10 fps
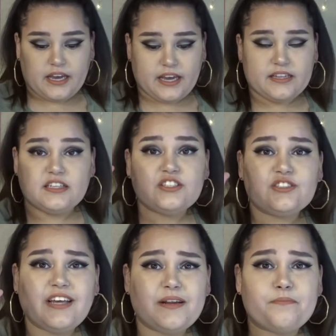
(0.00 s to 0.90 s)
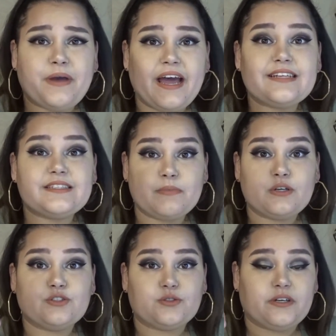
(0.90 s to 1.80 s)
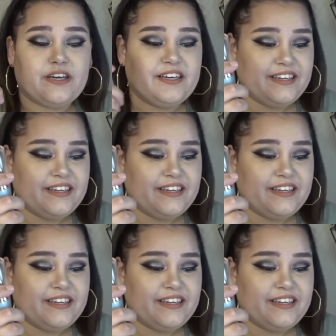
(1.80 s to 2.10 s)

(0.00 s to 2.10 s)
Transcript: And this just had a bad smell to it.